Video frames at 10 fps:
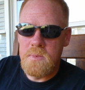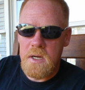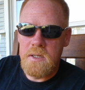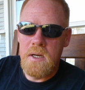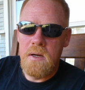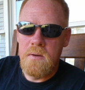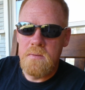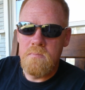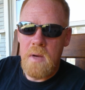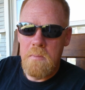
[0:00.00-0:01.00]
Take care.
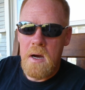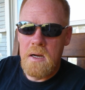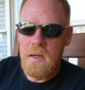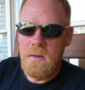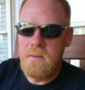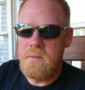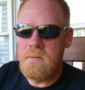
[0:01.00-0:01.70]
Bye-bye now.